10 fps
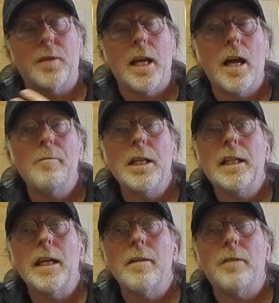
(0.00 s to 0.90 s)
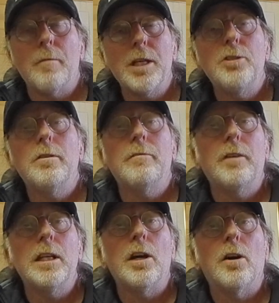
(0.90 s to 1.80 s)
And I'm going to do a
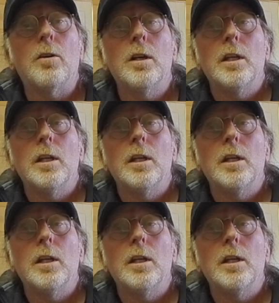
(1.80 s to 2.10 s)
video